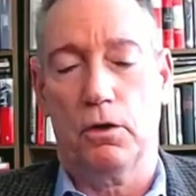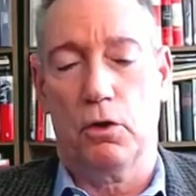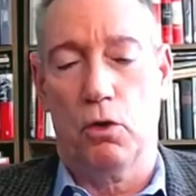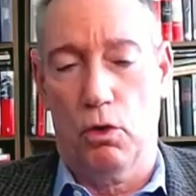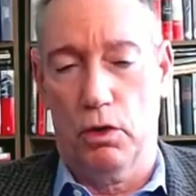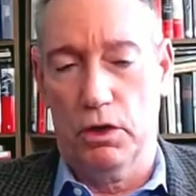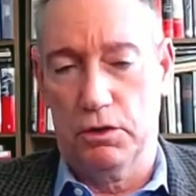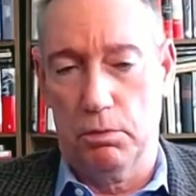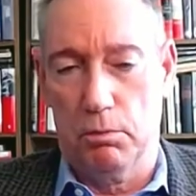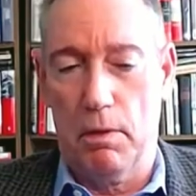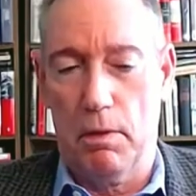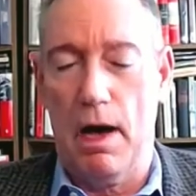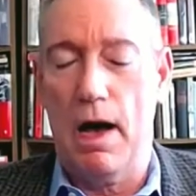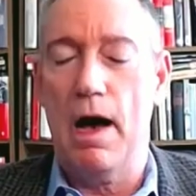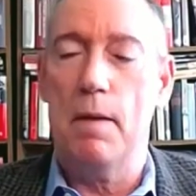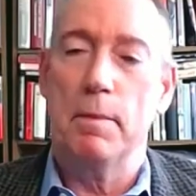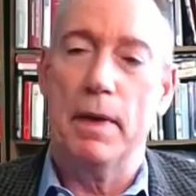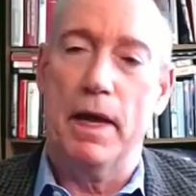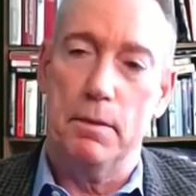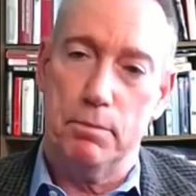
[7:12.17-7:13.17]
Corrie's
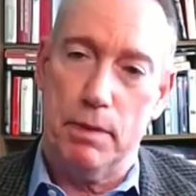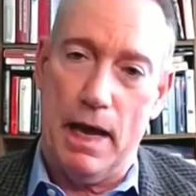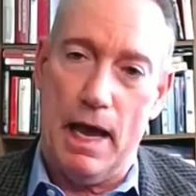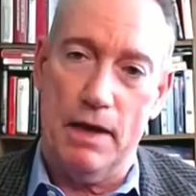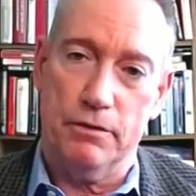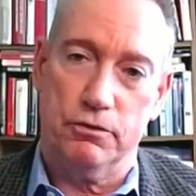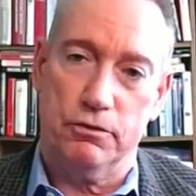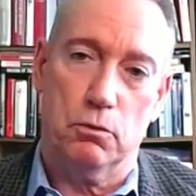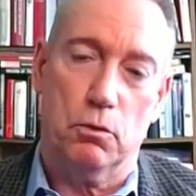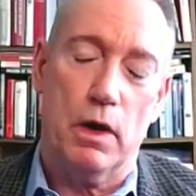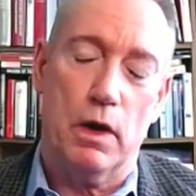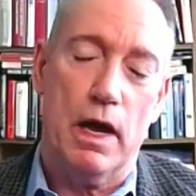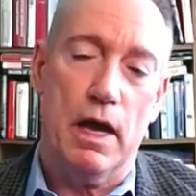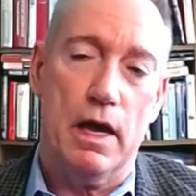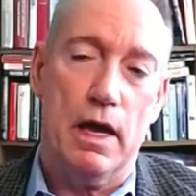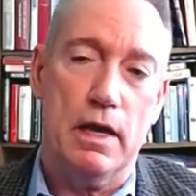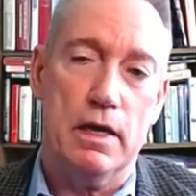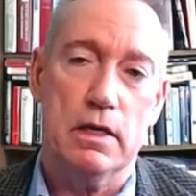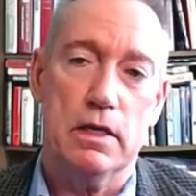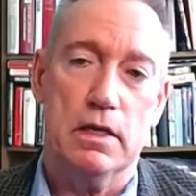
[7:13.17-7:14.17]
mom had passed
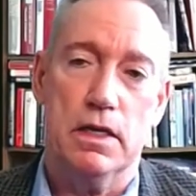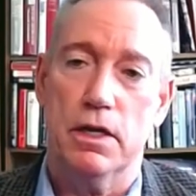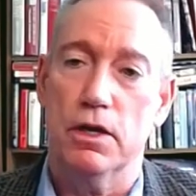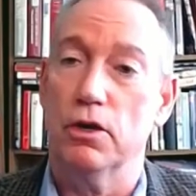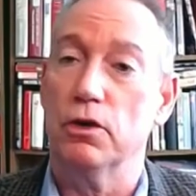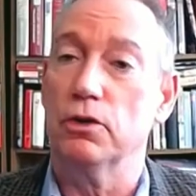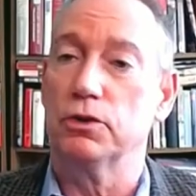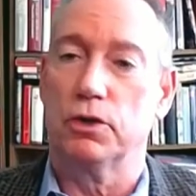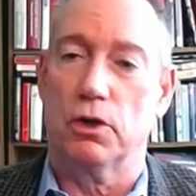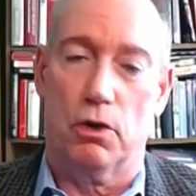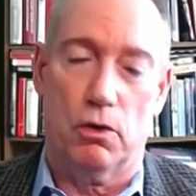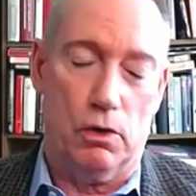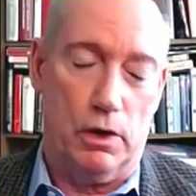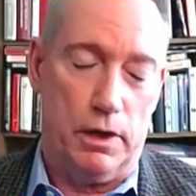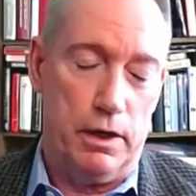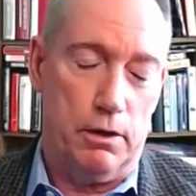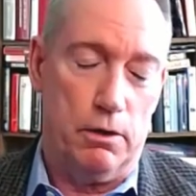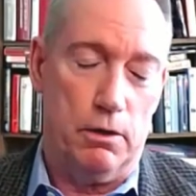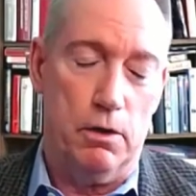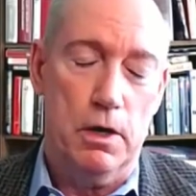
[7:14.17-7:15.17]
away years
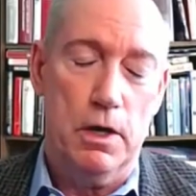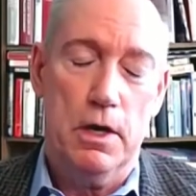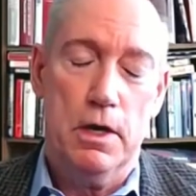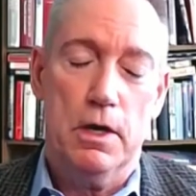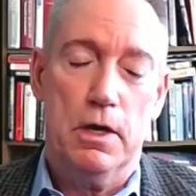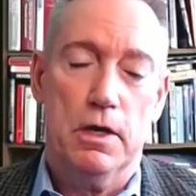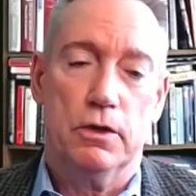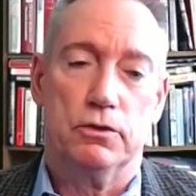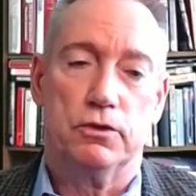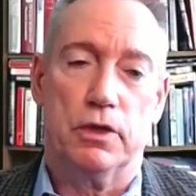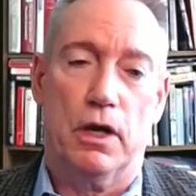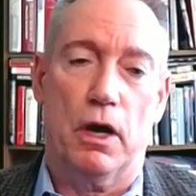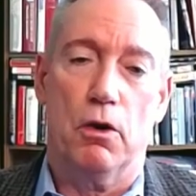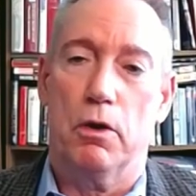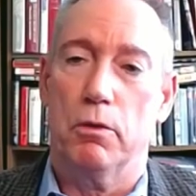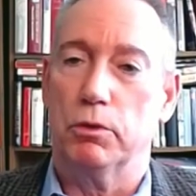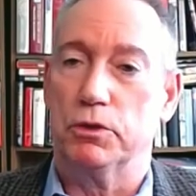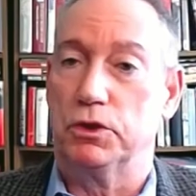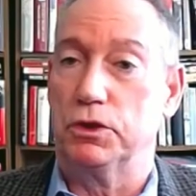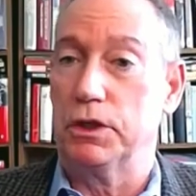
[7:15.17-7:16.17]
earlier,
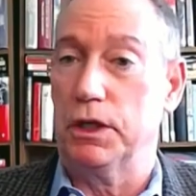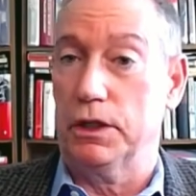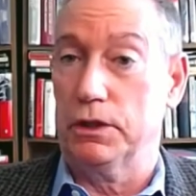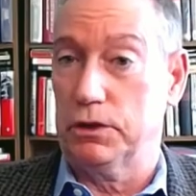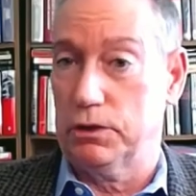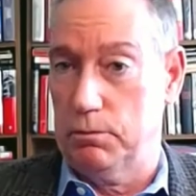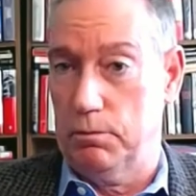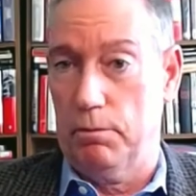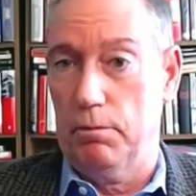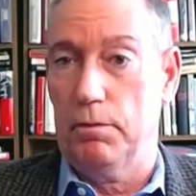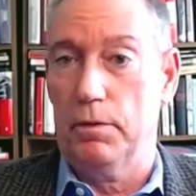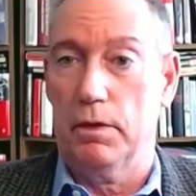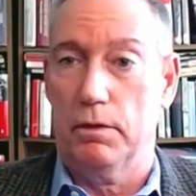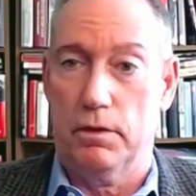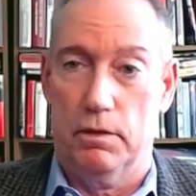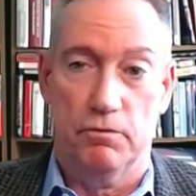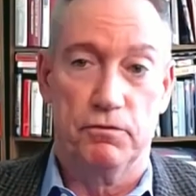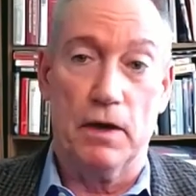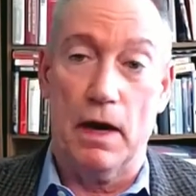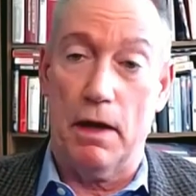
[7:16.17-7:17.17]
so it was just
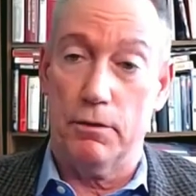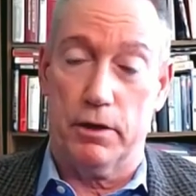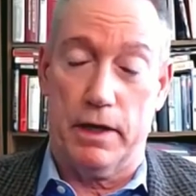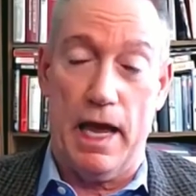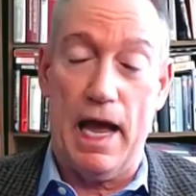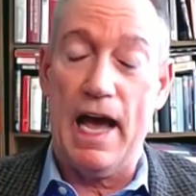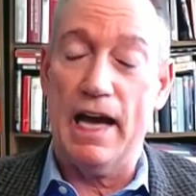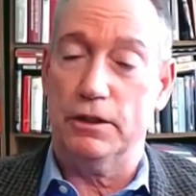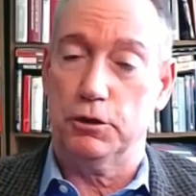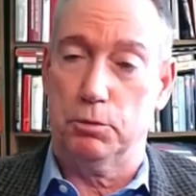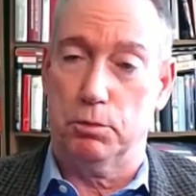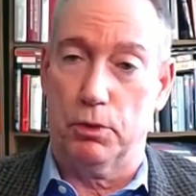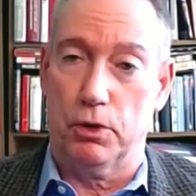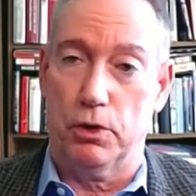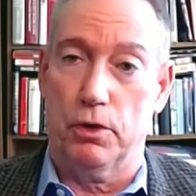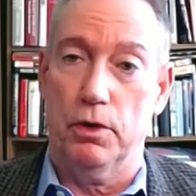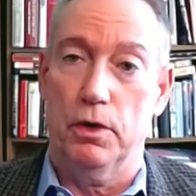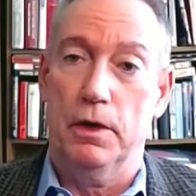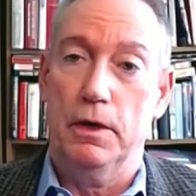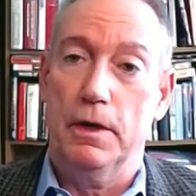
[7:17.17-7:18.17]
Father
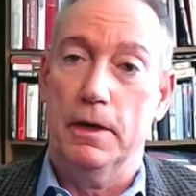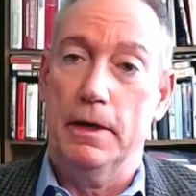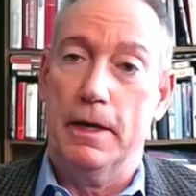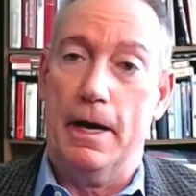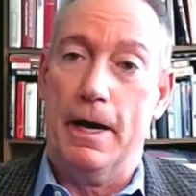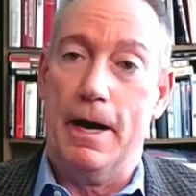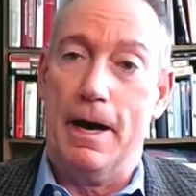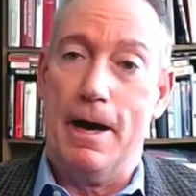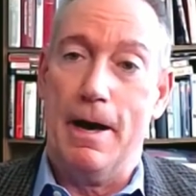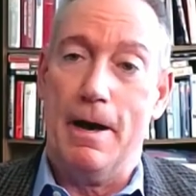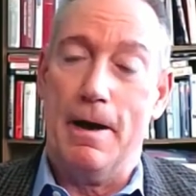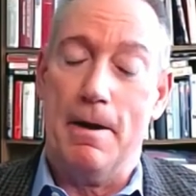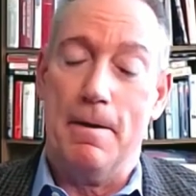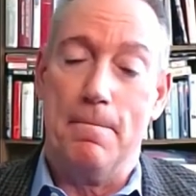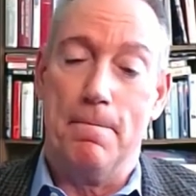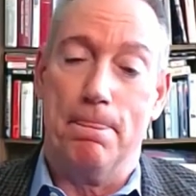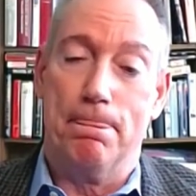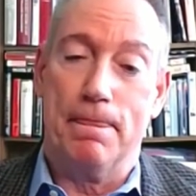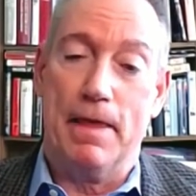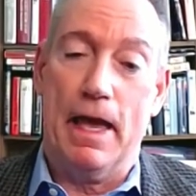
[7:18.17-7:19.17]
Casper
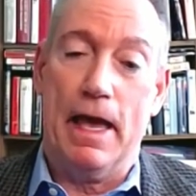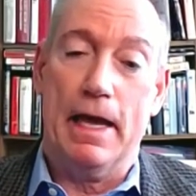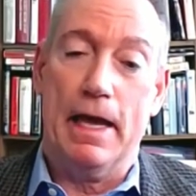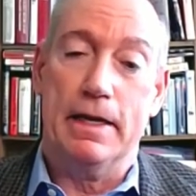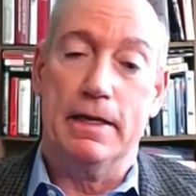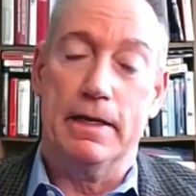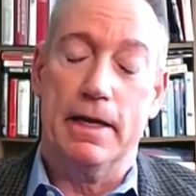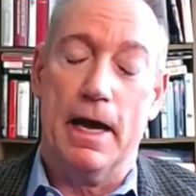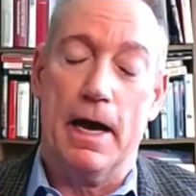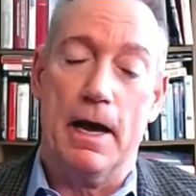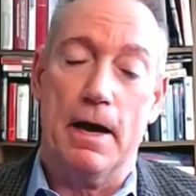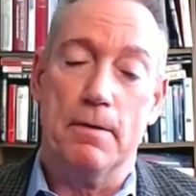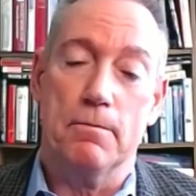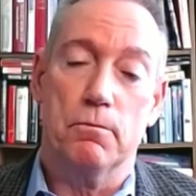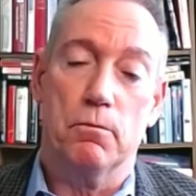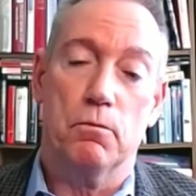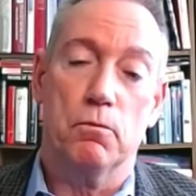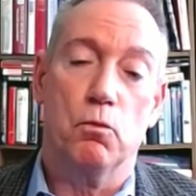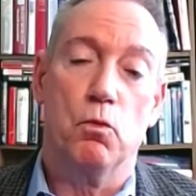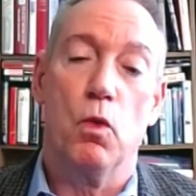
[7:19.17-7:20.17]
and
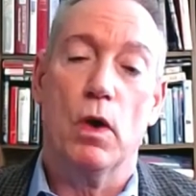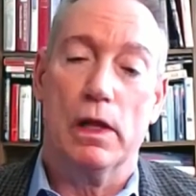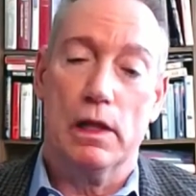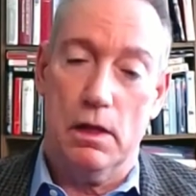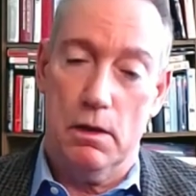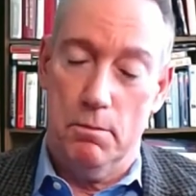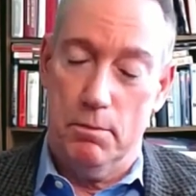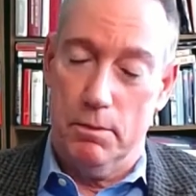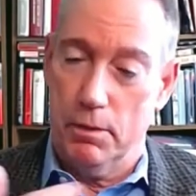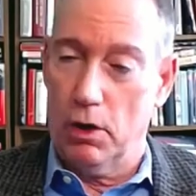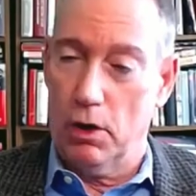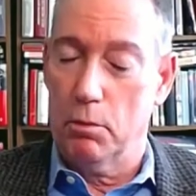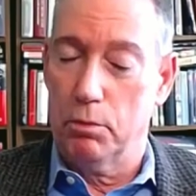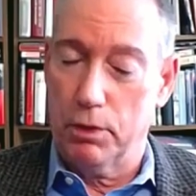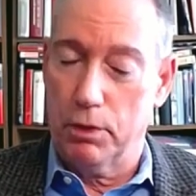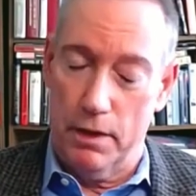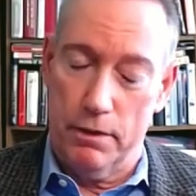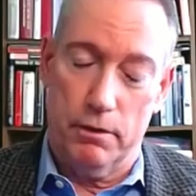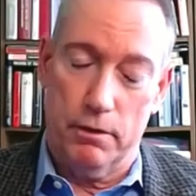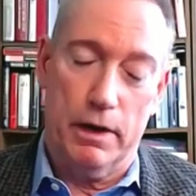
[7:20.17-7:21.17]
Willem, her
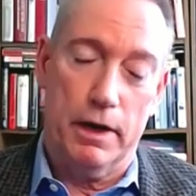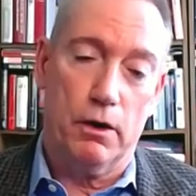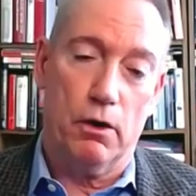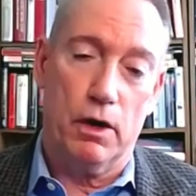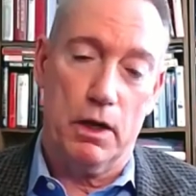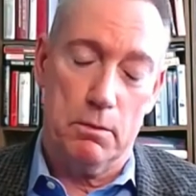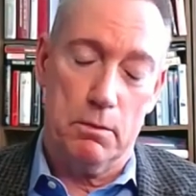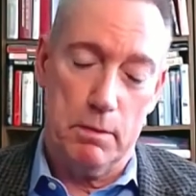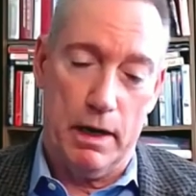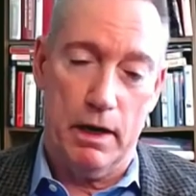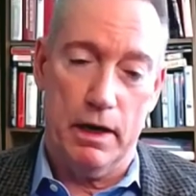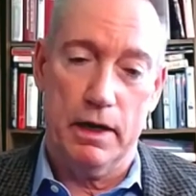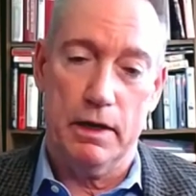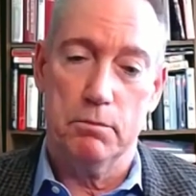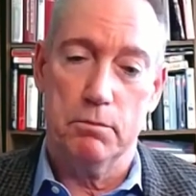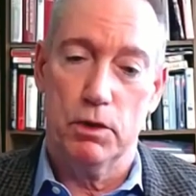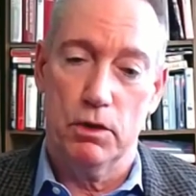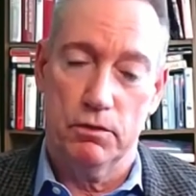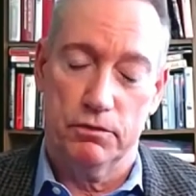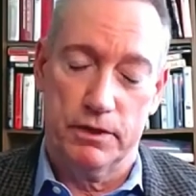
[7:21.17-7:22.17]
brother, had already married
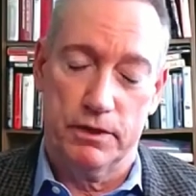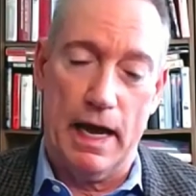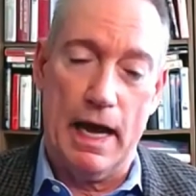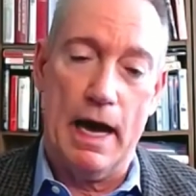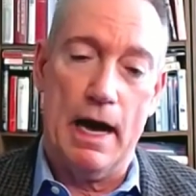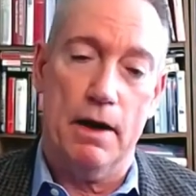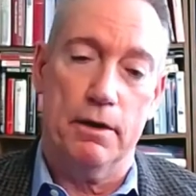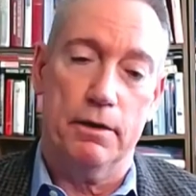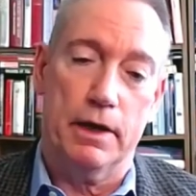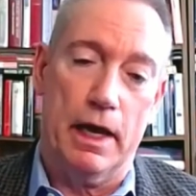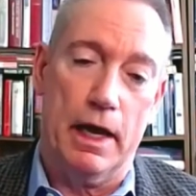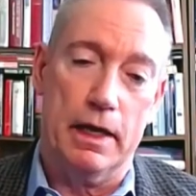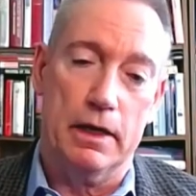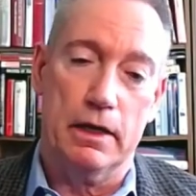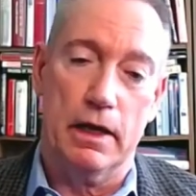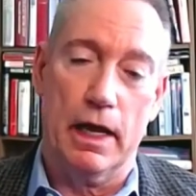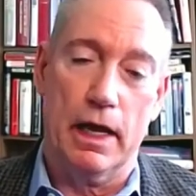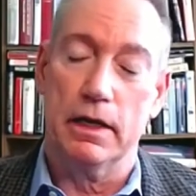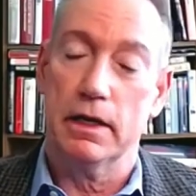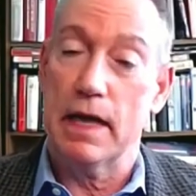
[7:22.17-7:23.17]
and moved out,
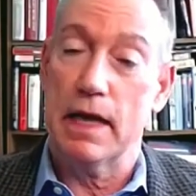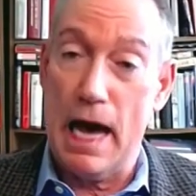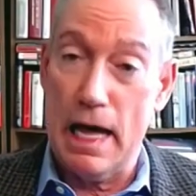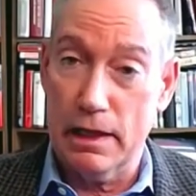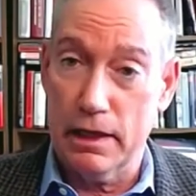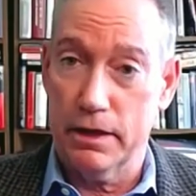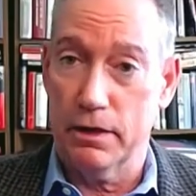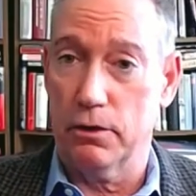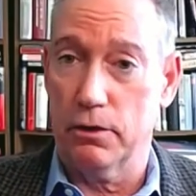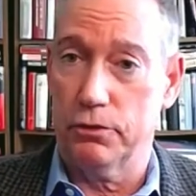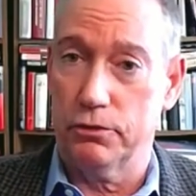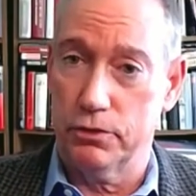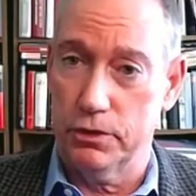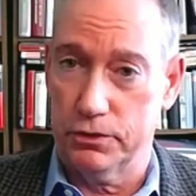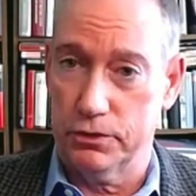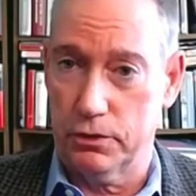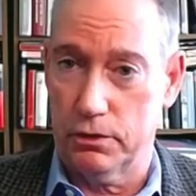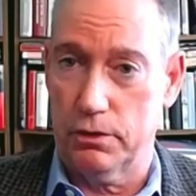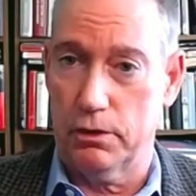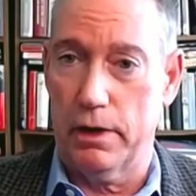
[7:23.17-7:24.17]
and Nolly, her
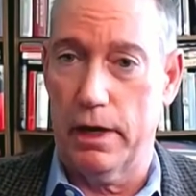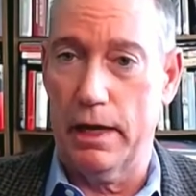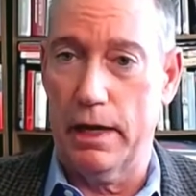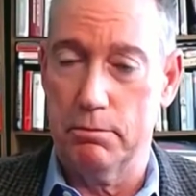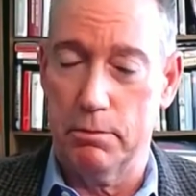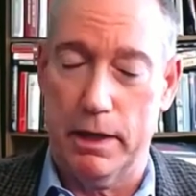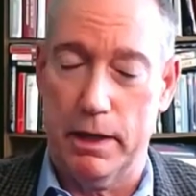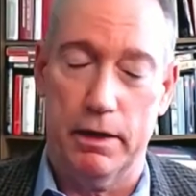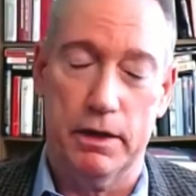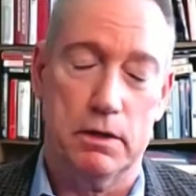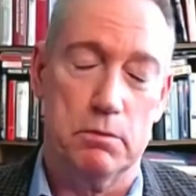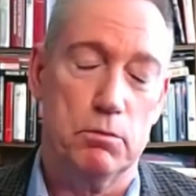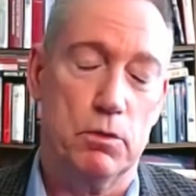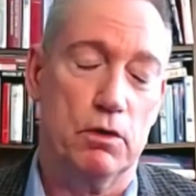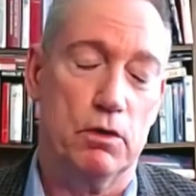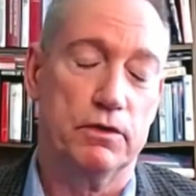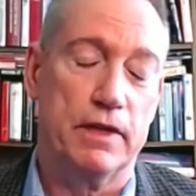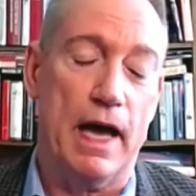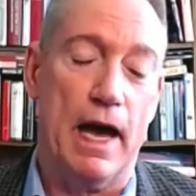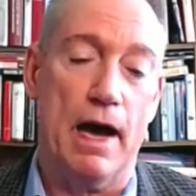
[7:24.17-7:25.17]
sister, had married and
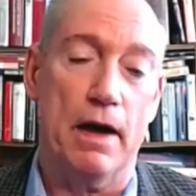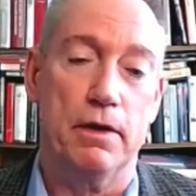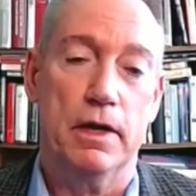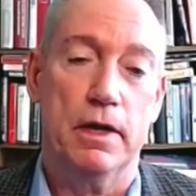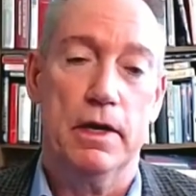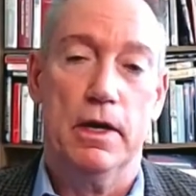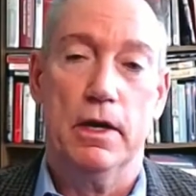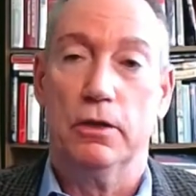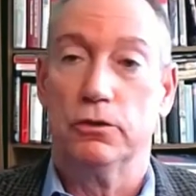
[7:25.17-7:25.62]
moved out.